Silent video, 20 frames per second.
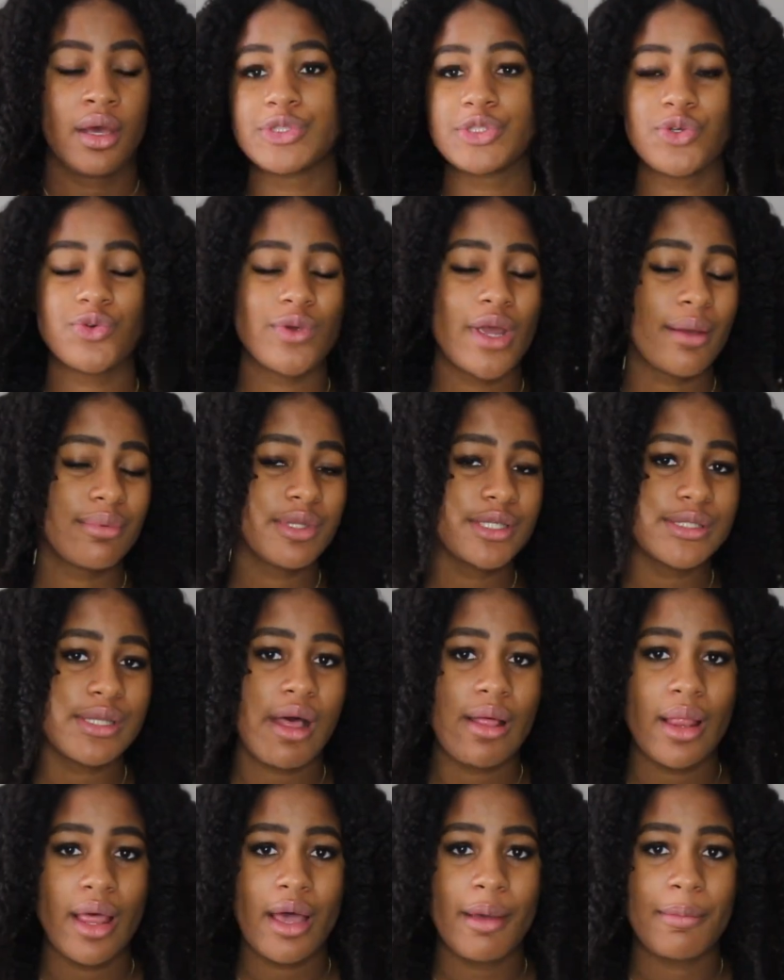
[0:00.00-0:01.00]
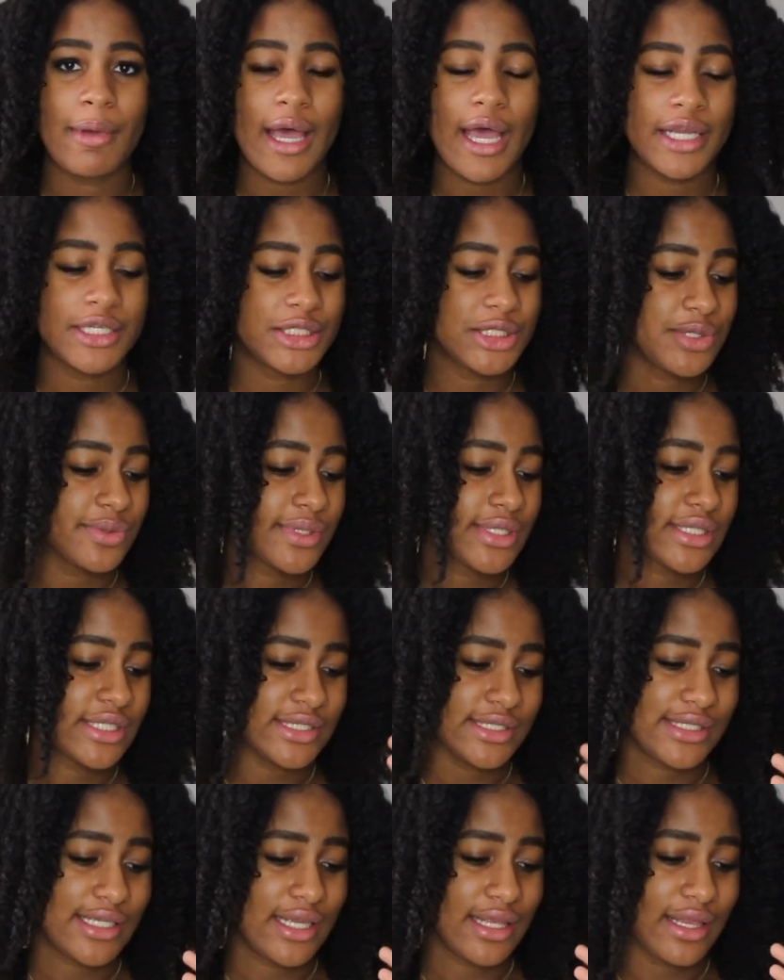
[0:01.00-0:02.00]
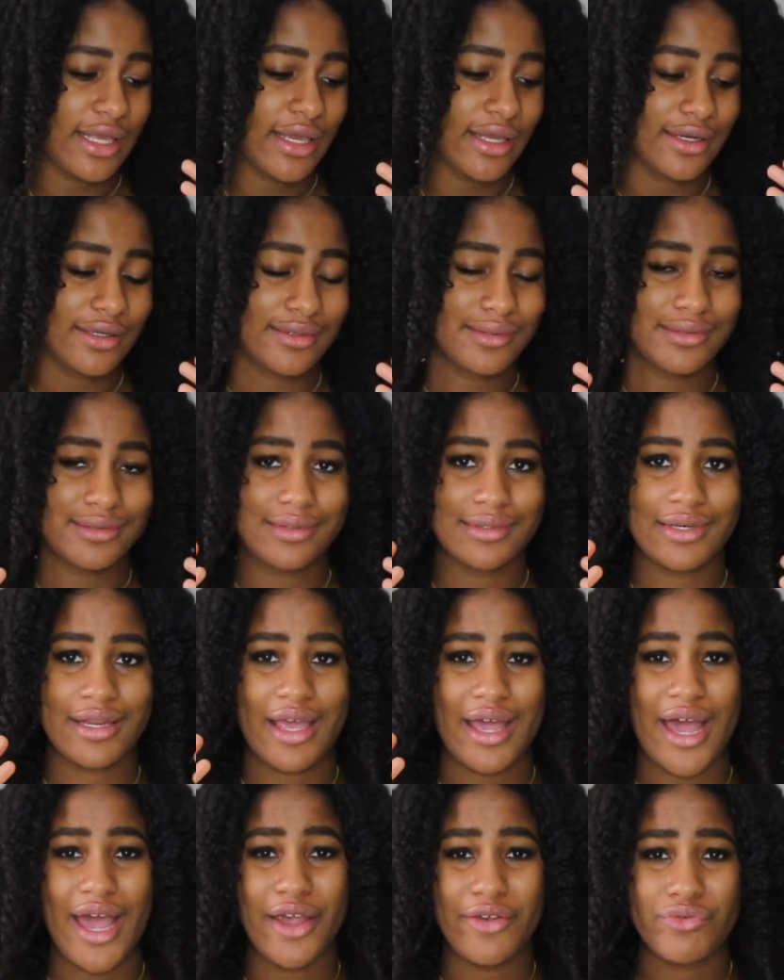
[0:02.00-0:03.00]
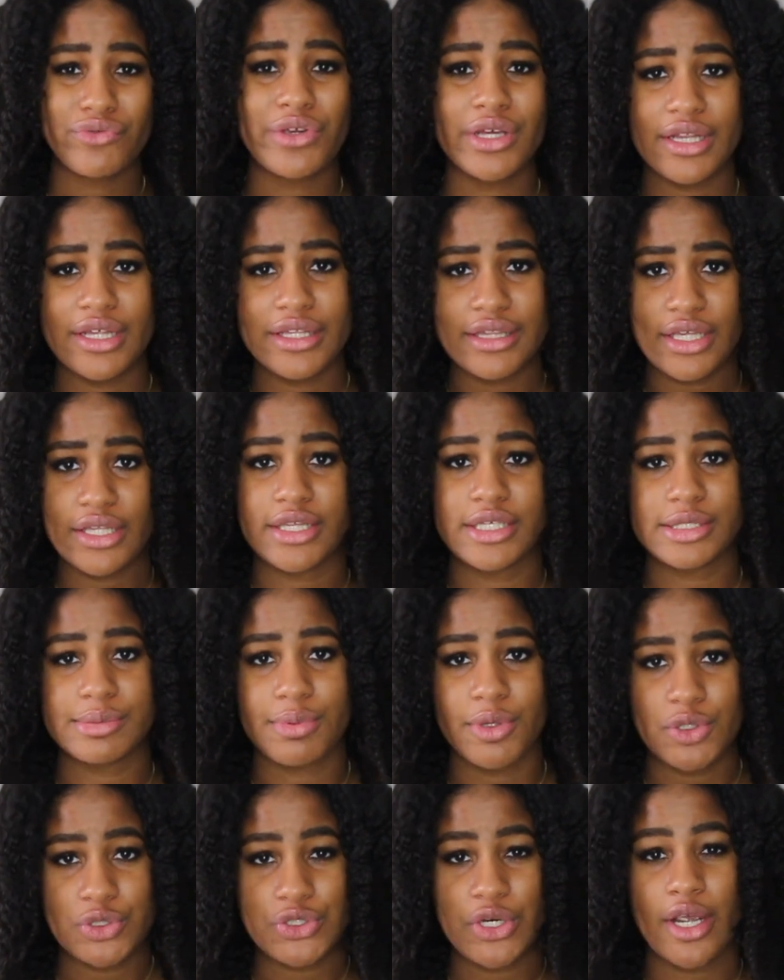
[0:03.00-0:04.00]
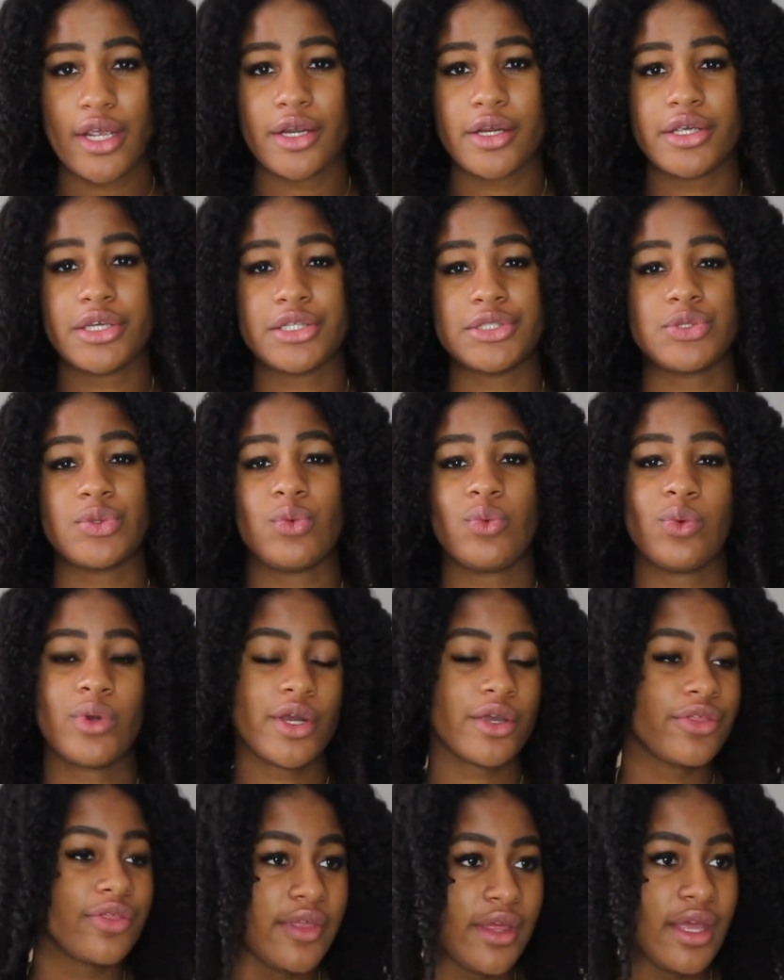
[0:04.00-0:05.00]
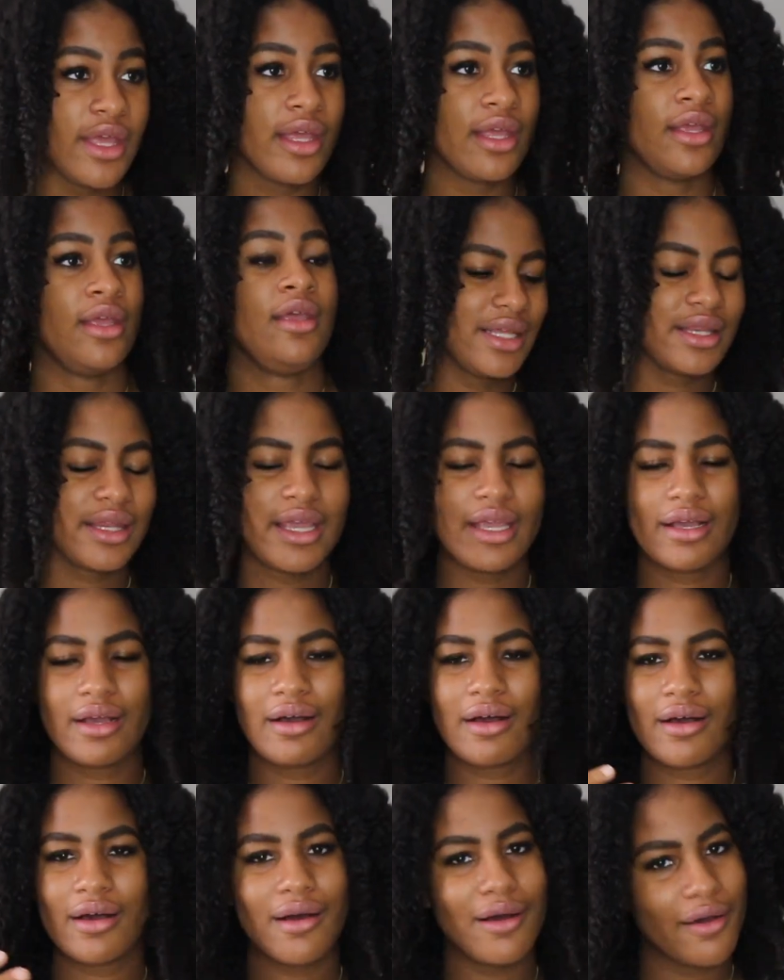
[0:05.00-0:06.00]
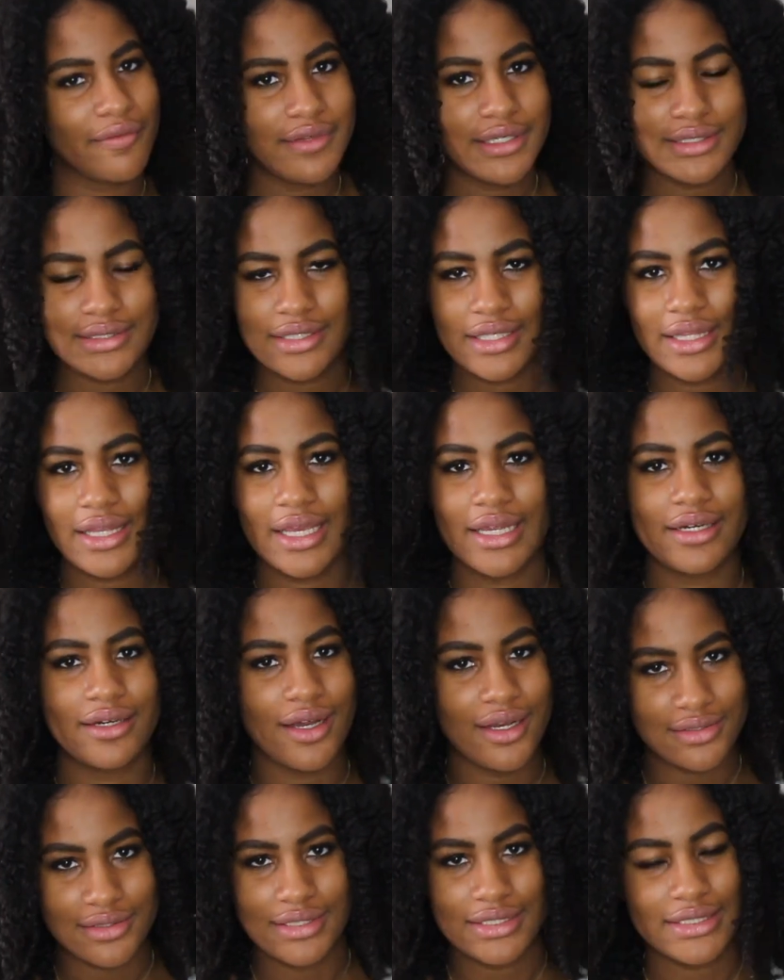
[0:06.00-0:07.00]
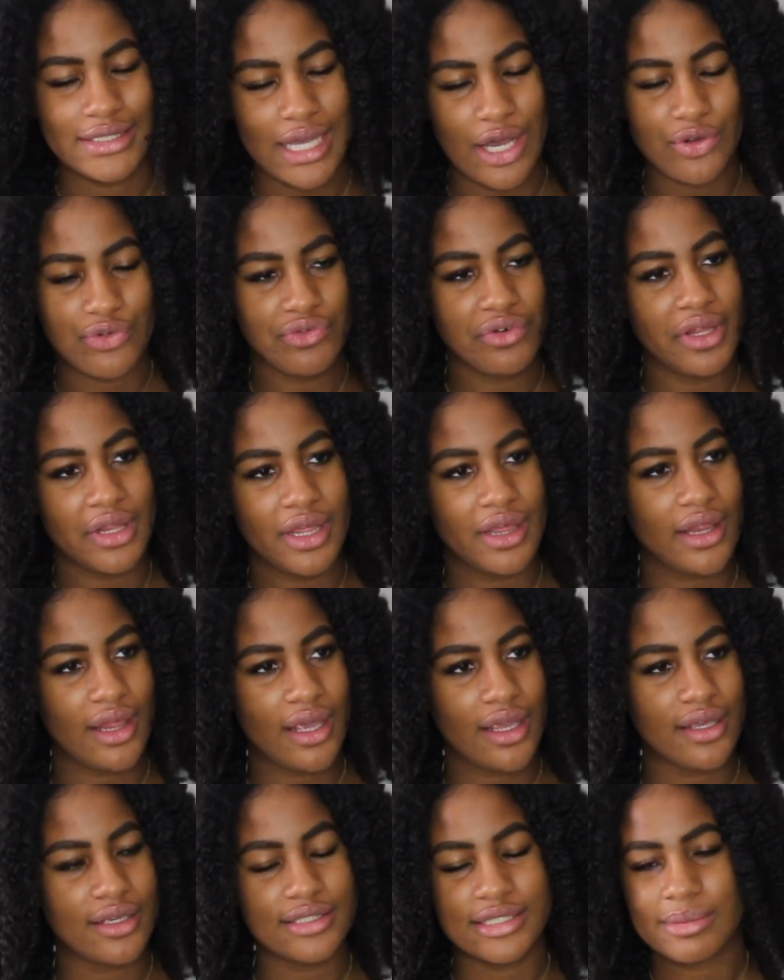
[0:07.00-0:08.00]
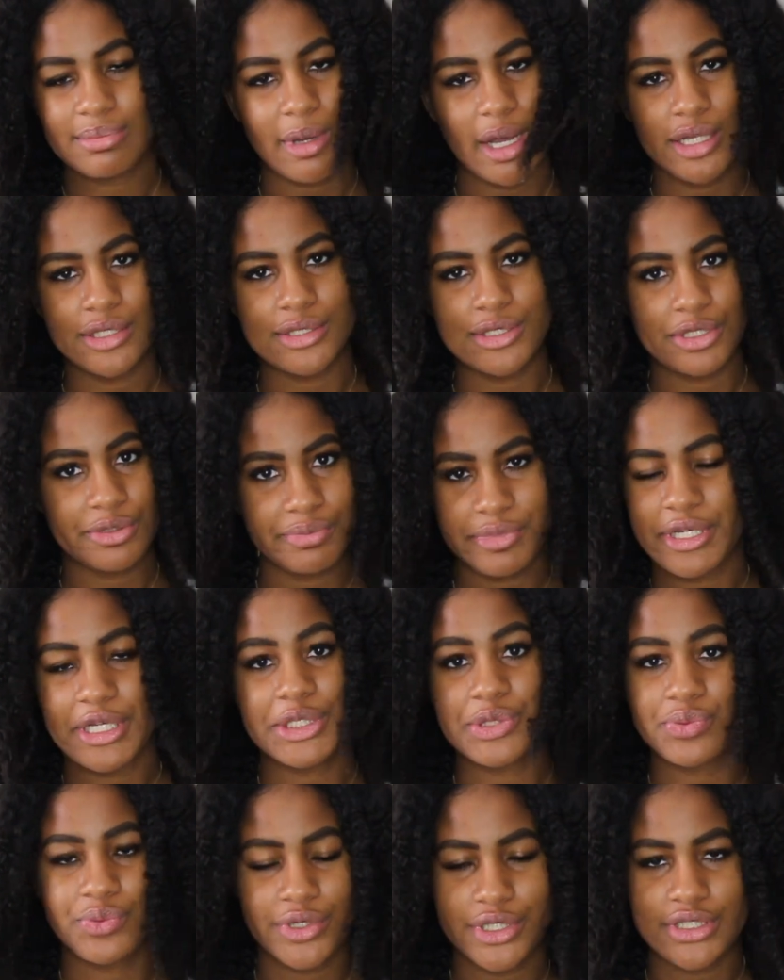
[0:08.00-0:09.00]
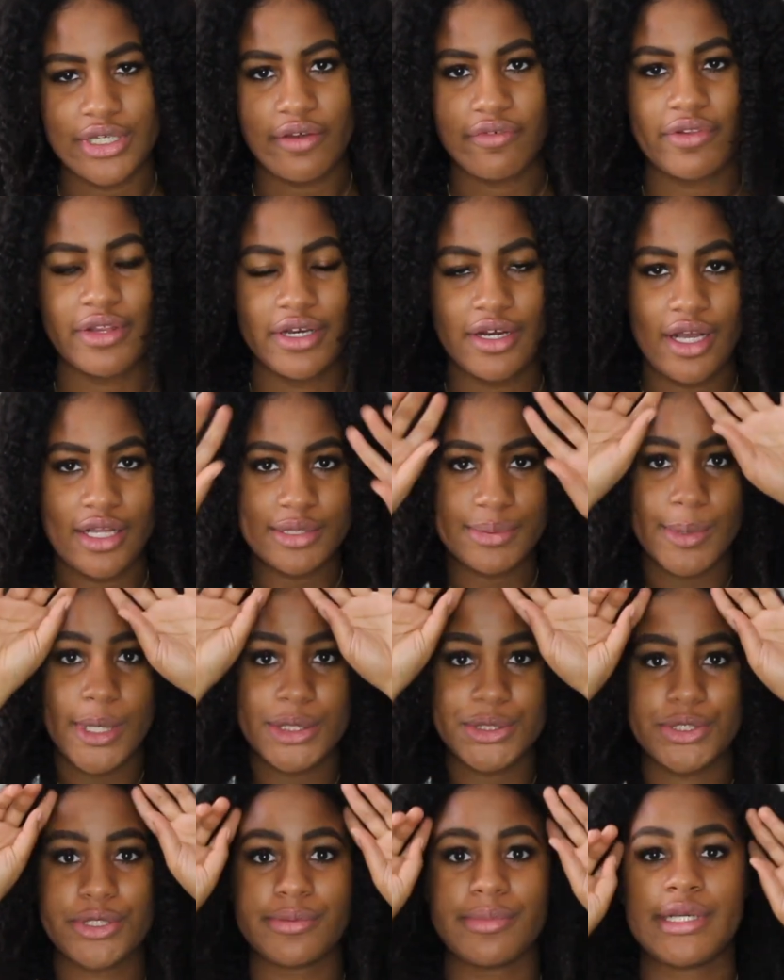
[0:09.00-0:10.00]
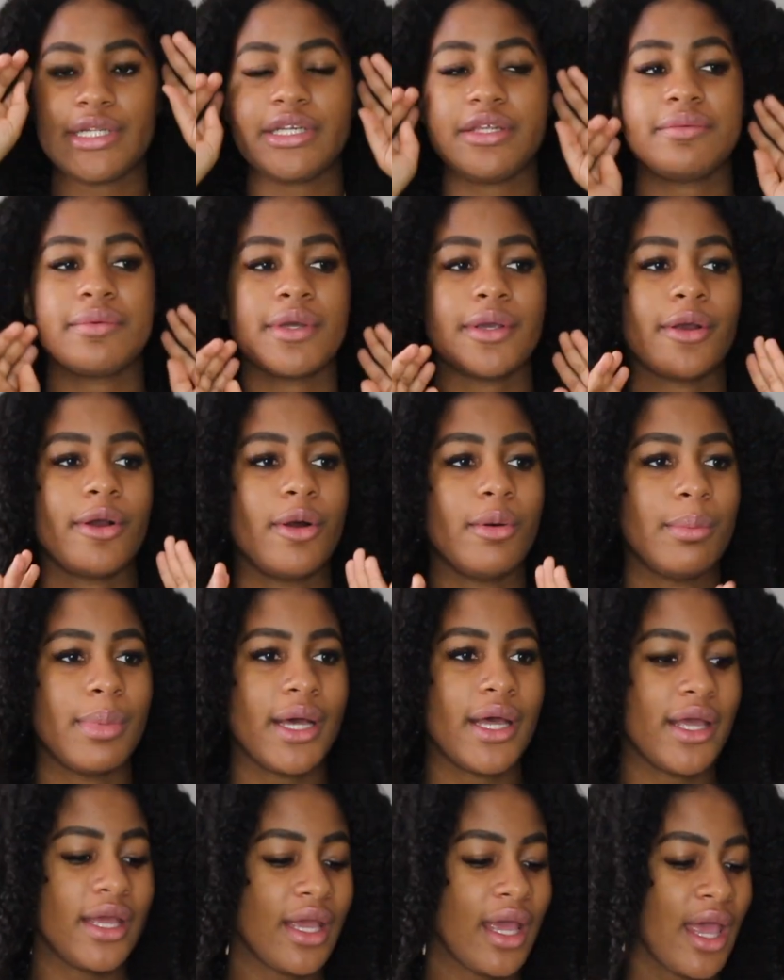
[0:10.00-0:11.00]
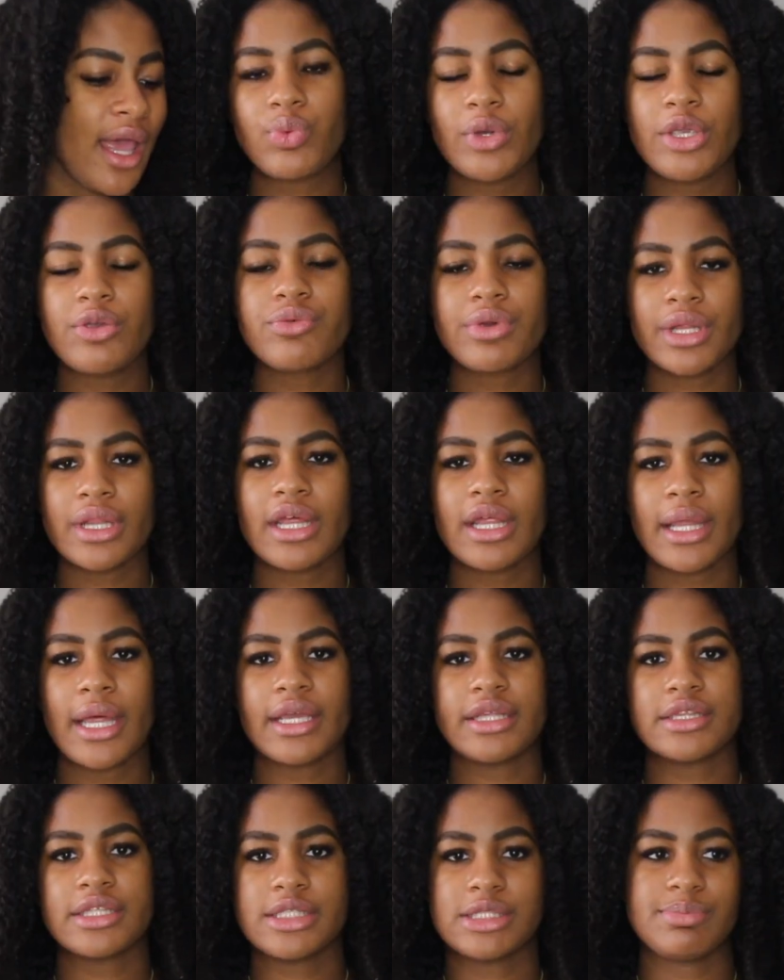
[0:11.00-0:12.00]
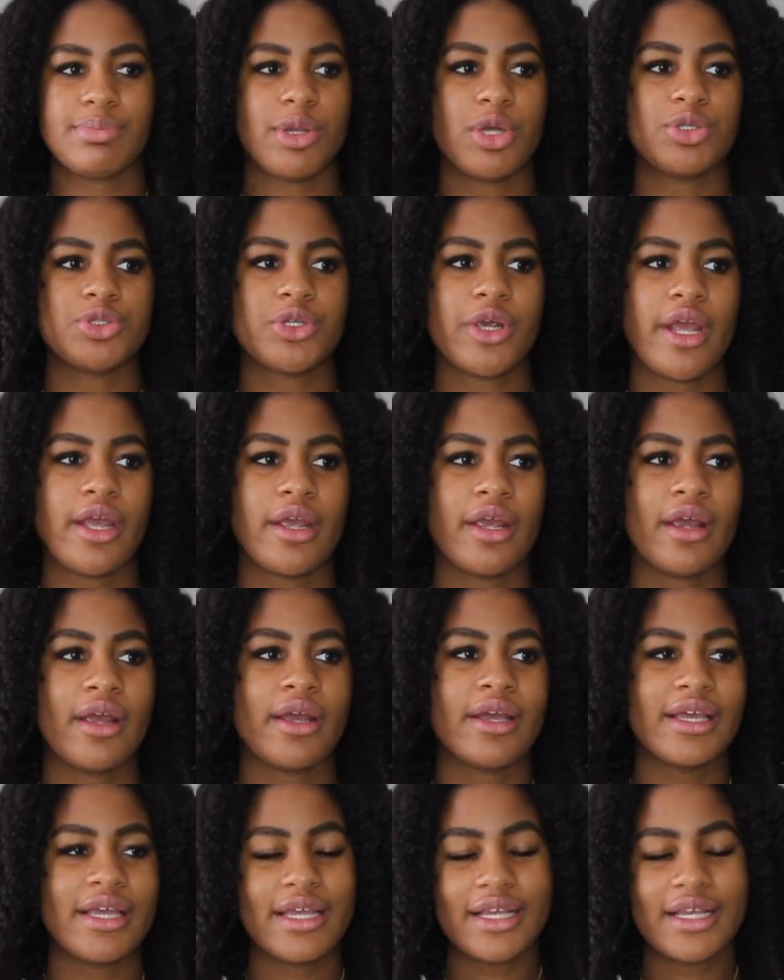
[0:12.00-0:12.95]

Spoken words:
To wrap this all up, I just wanted to say that I really think this blow dryer is worth it. And like, obviously, like, not to sound really like sponsored, because we're definitely not sponsored by Deva Curl, but we really like this blow dryer.